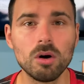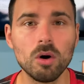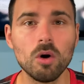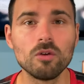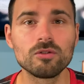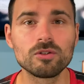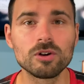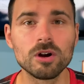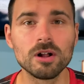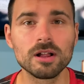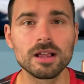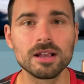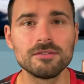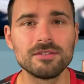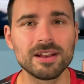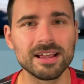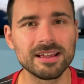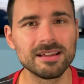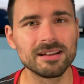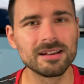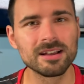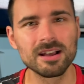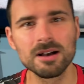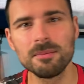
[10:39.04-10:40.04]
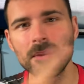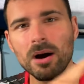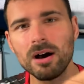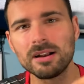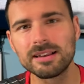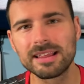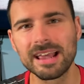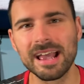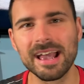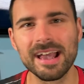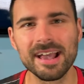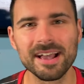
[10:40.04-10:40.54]
Overall, give it a come
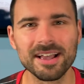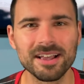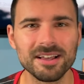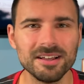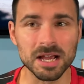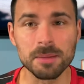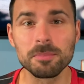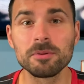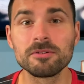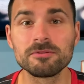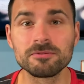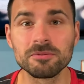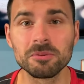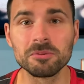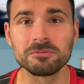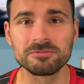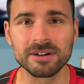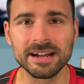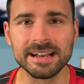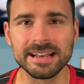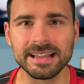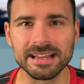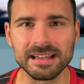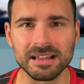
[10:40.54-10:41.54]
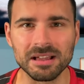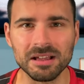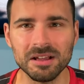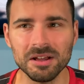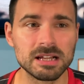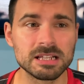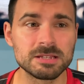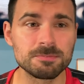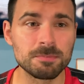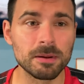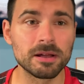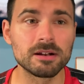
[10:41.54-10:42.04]
on gang type of rating.
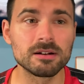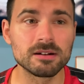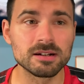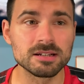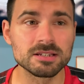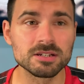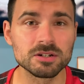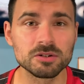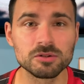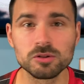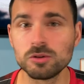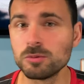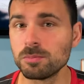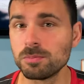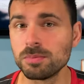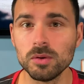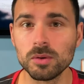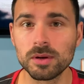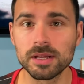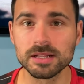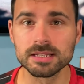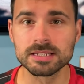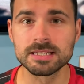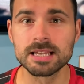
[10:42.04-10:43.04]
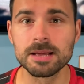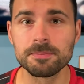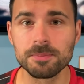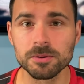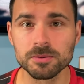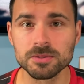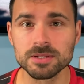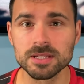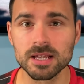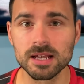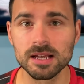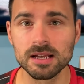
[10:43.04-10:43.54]
It's better as a group. You can step
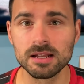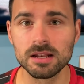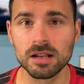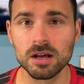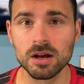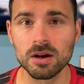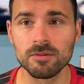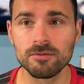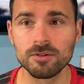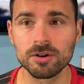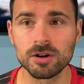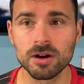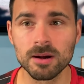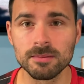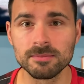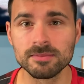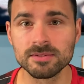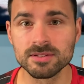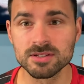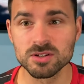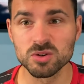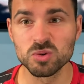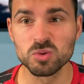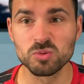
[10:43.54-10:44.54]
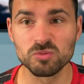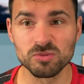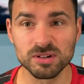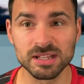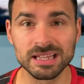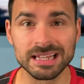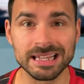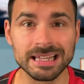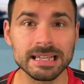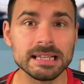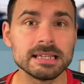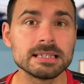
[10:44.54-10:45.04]
outside of your comfort zone
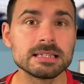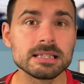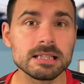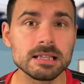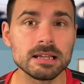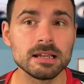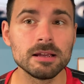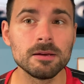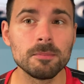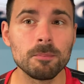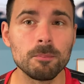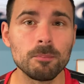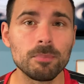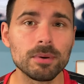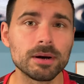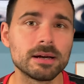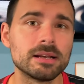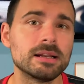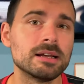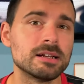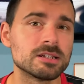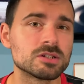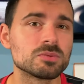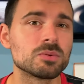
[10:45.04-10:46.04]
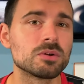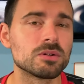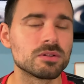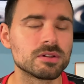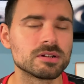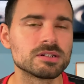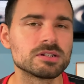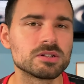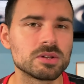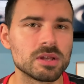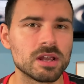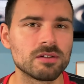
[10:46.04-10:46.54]
really easily, but it's one of the
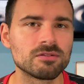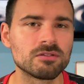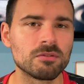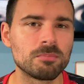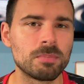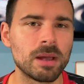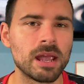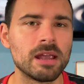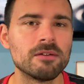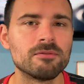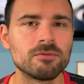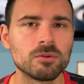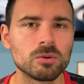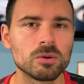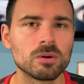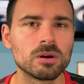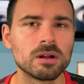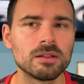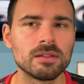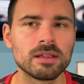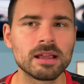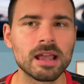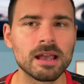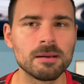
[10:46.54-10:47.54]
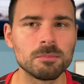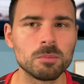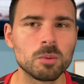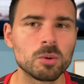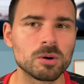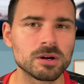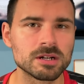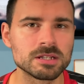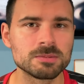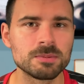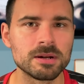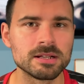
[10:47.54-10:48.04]
things that you have to pay for and they get
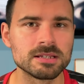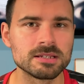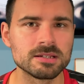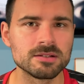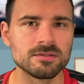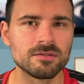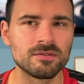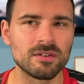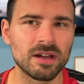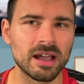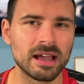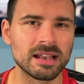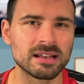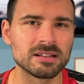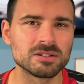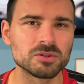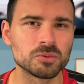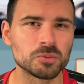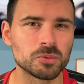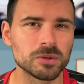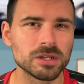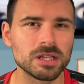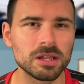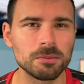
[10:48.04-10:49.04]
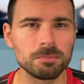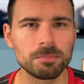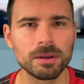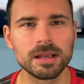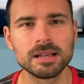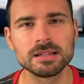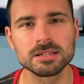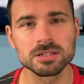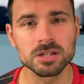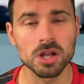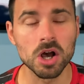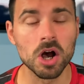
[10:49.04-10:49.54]
more expensive, and it's really
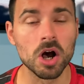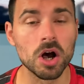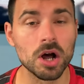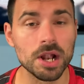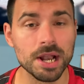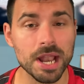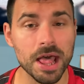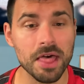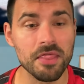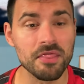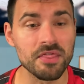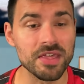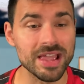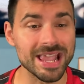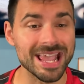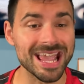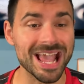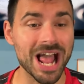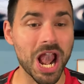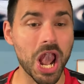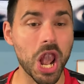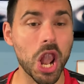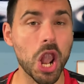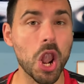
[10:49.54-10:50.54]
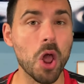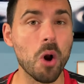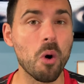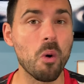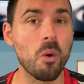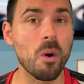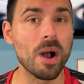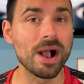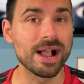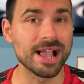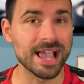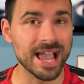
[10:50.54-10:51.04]
based on the
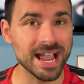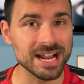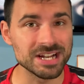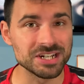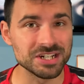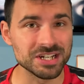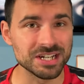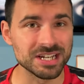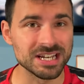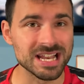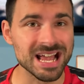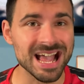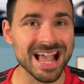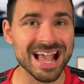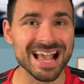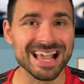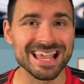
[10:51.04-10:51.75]
location.